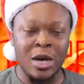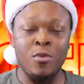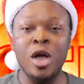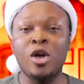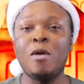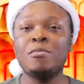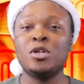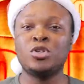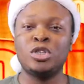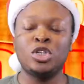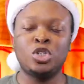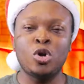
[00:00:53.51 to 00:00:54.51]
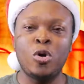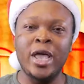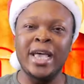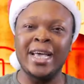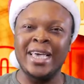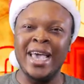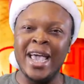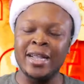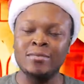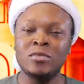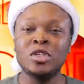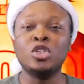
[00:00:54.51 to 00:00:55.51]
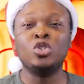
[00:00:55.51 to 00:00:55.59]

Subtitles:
I welcome you to the show again.